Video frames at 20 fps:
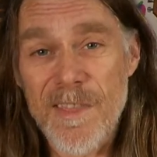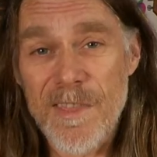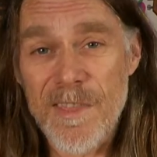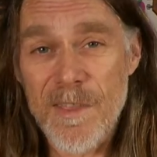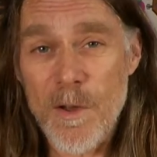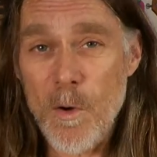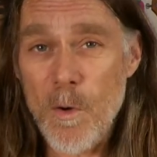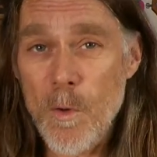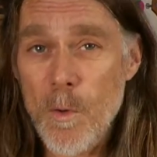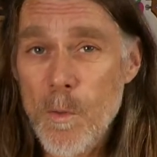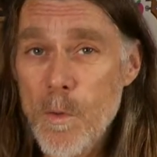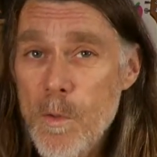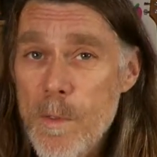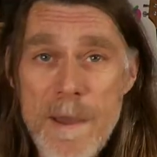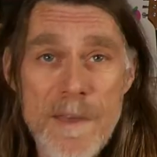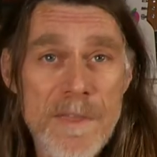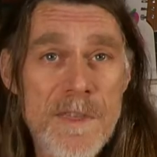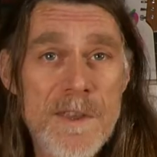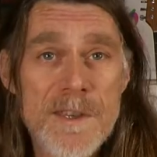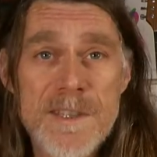cover it in all the
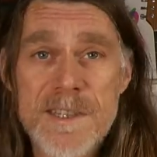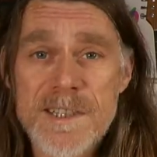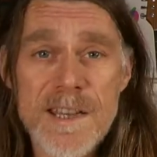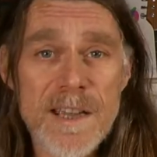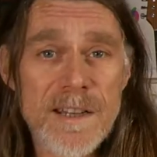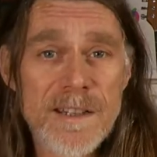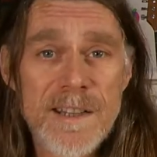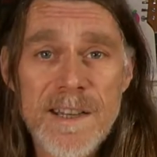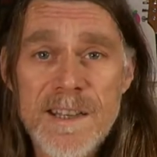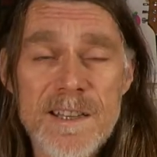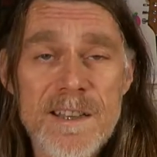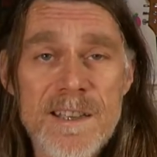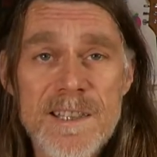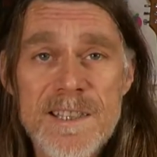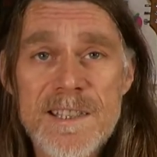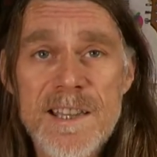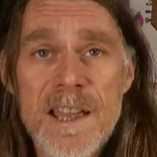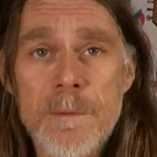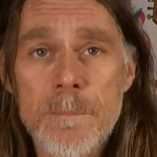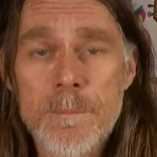methods and techniques are the
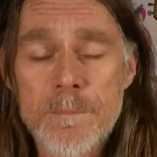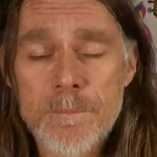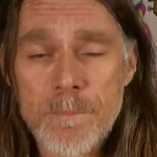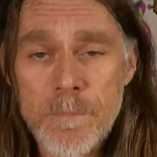same.